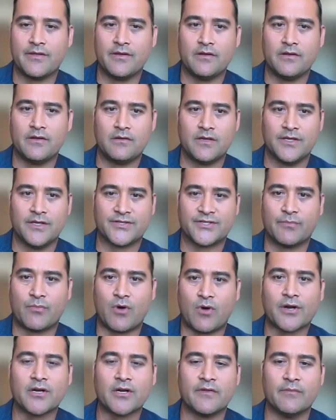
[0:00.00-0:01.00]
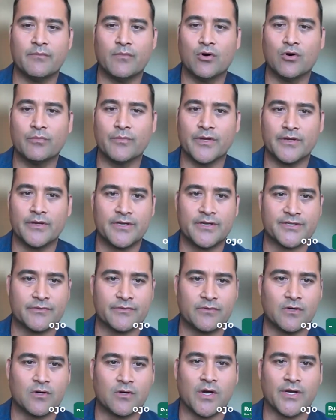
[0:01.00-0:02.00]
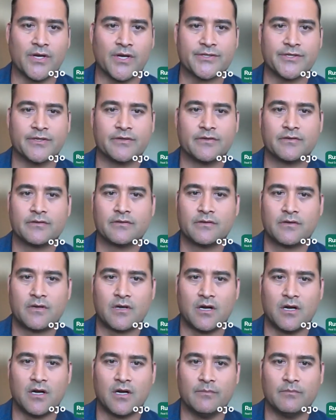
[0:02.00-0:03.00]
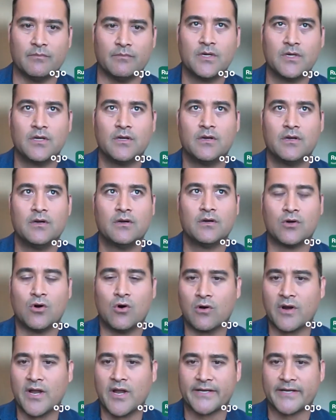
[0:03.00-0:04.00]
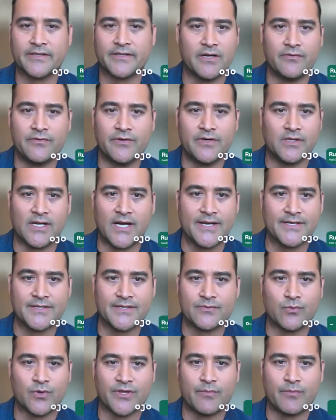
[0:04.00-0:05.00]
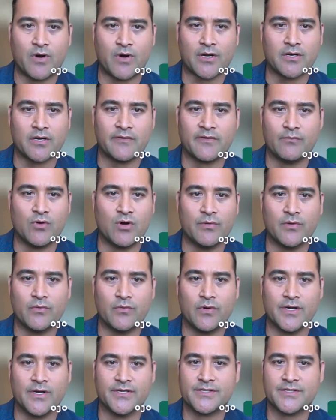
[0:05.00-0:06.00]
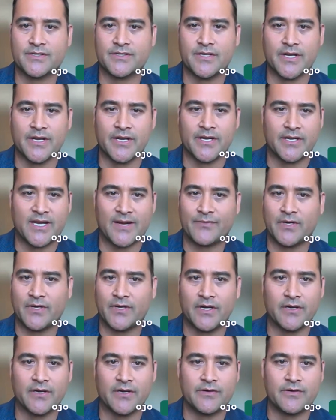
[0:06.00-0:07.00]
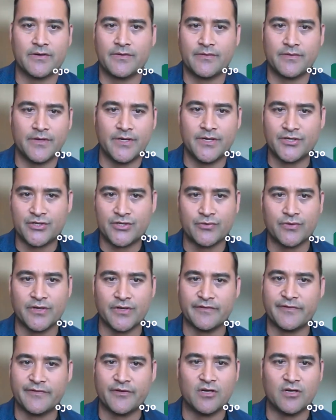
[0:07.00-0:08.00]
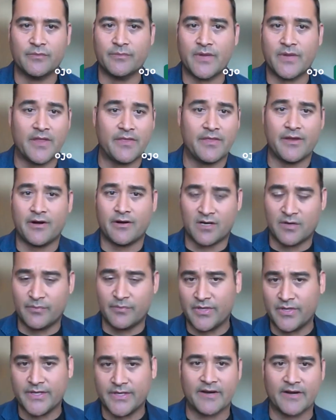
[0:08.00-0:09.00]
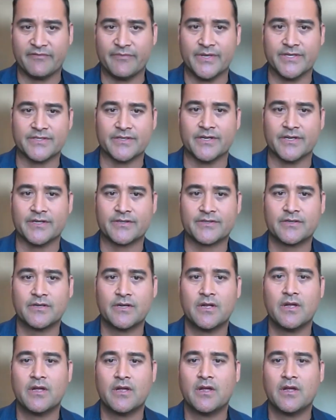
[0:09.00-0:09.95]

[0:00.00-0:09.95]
the it's the market of the moment is a real question. Um, Kodak didn't realize what the market of the moment was. They kept on issuing film, and they're completely out of business.